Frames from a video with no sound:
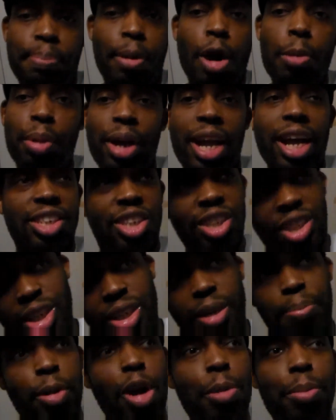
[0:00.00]
That purple
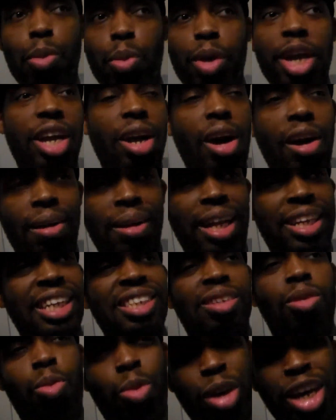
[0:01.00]
hair, she took the purple wig
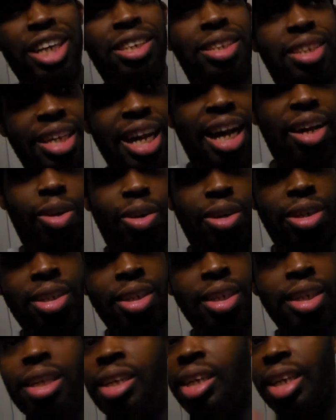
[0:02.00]
off. Like, that's a wig she got
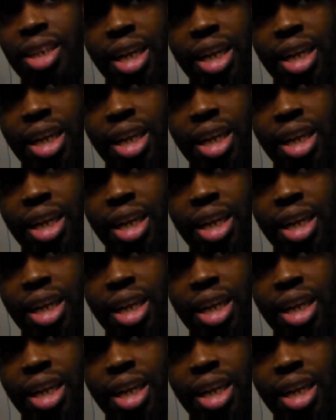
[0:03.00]
on.